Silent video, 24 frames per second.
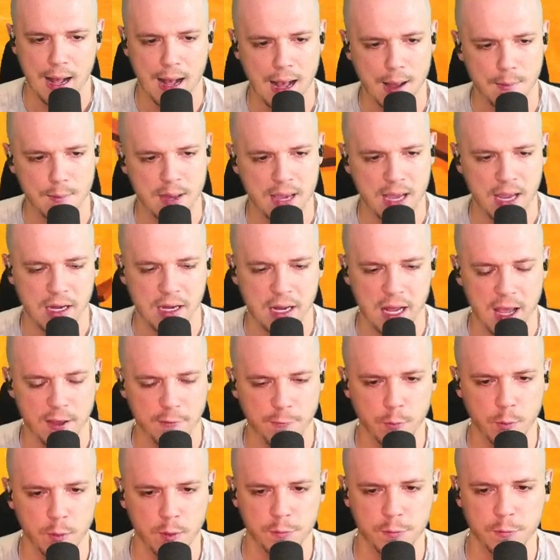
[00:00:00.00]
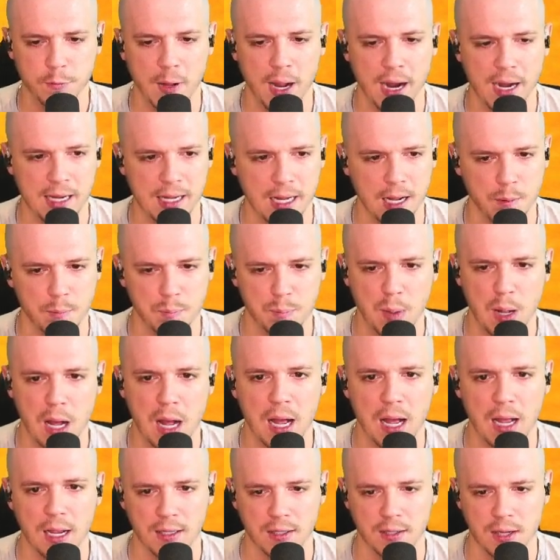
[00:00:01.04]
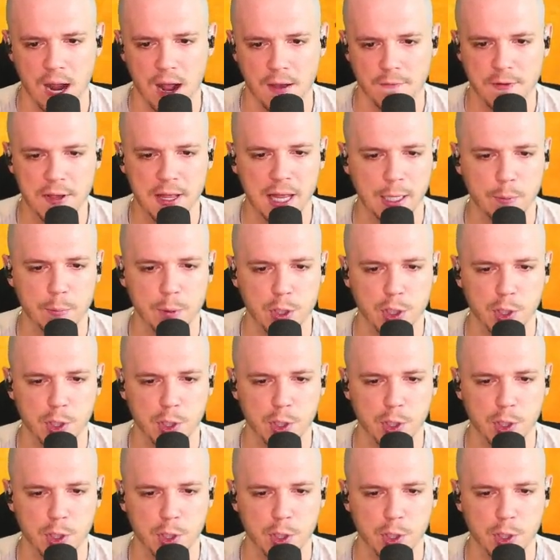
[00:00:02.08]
mean, if we're fighting a boss, I feel like we should